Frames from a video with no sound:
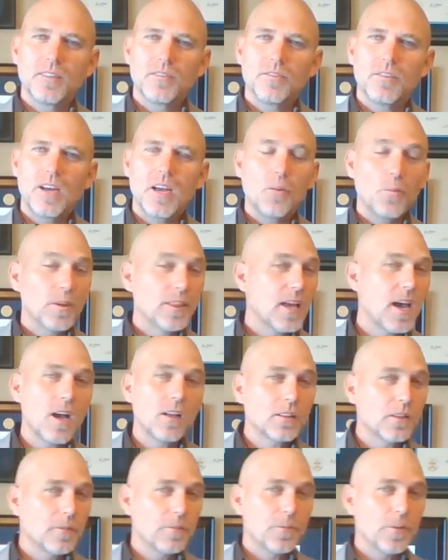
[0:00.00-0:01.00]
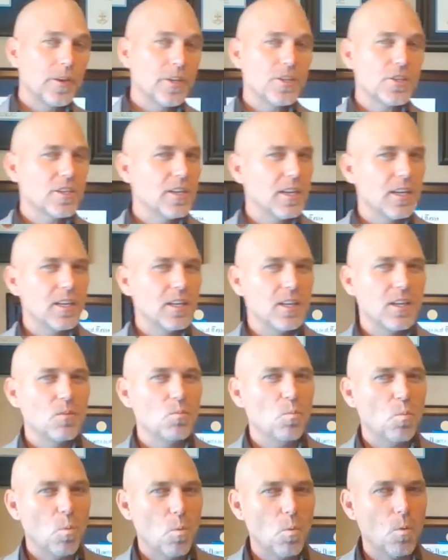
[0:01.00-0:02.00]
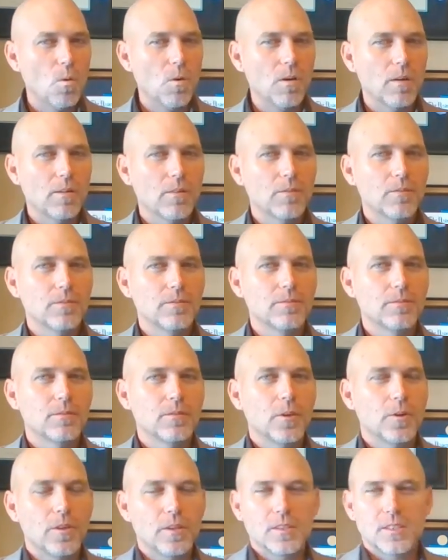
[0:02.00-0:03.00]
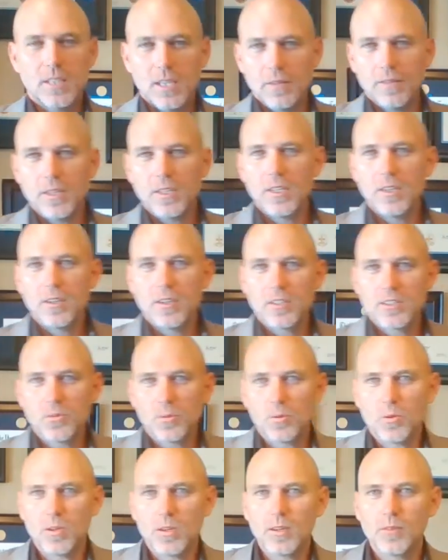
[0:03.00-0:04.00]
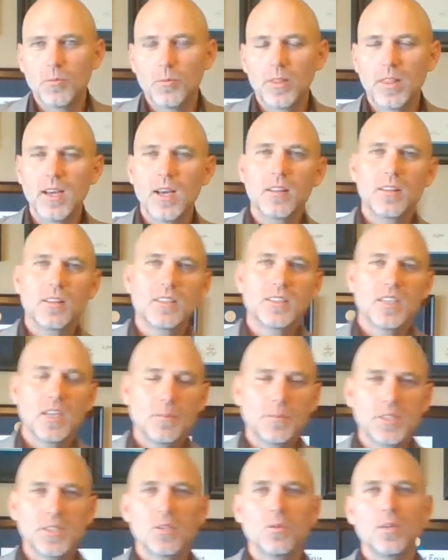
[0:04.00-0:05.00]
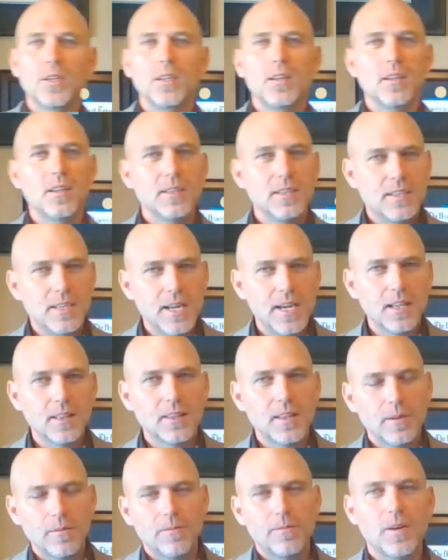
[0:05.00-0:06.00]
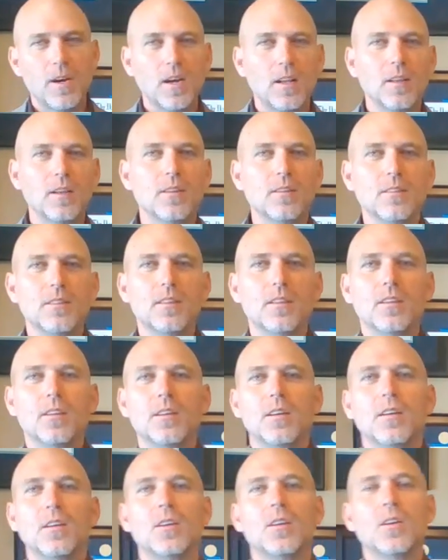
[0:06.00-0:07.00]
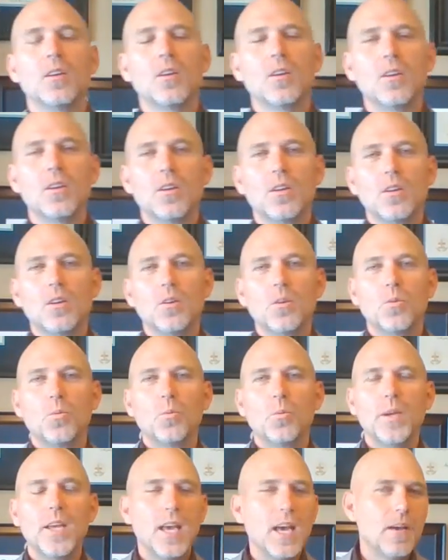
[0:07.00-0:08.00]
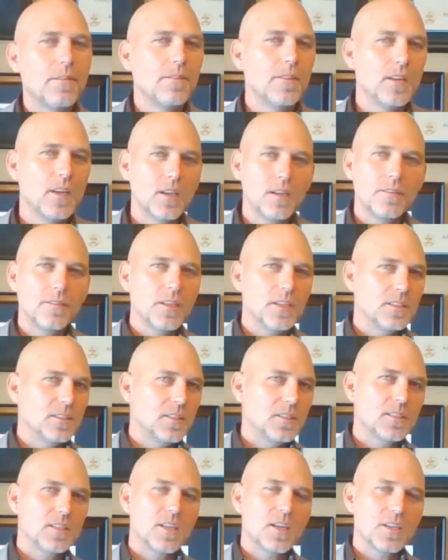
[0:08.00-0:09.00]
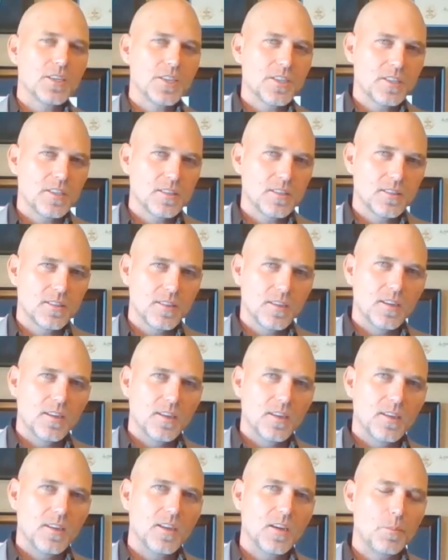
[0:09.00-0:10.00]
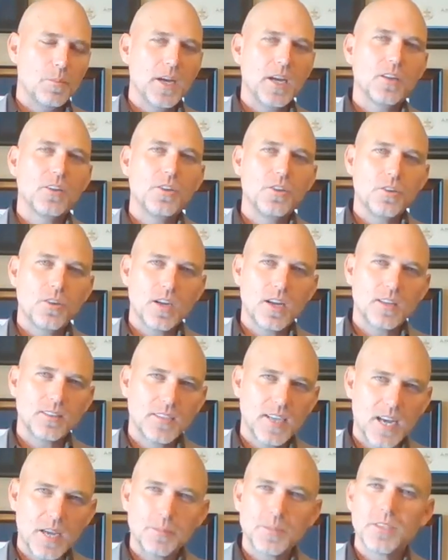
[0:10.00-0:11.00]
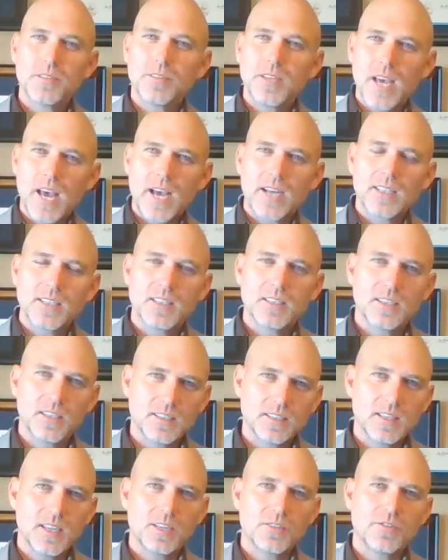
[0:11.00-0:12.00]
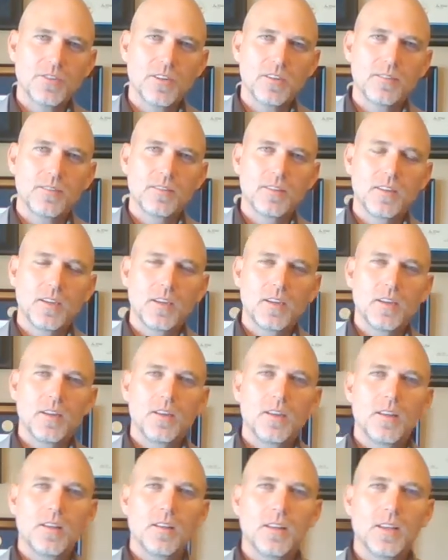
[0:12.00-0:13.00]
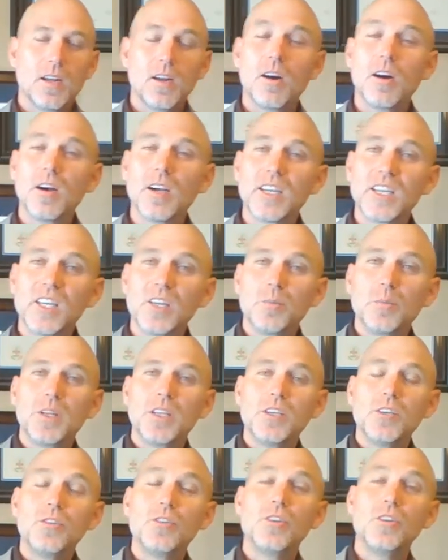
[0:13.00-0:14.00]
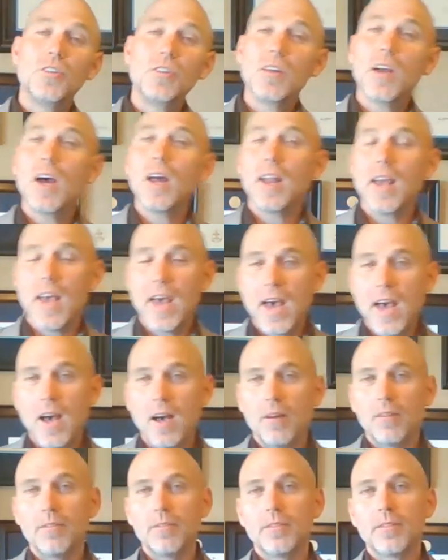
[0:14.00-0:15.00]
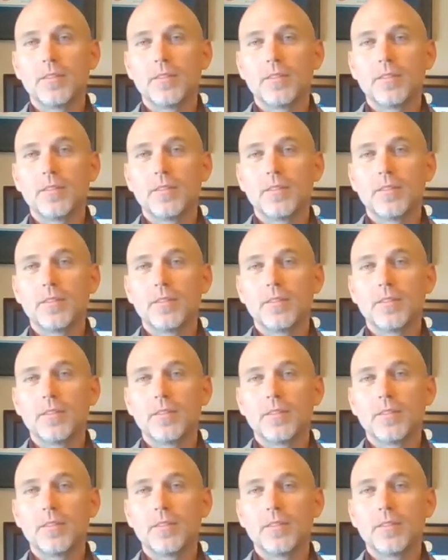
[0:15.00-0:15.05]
right? Without the French and Indian War or the 7 Years' War, without the subsequent debt that followed, we have none of these discussions about new types of taxes, etc. That arguably you do not have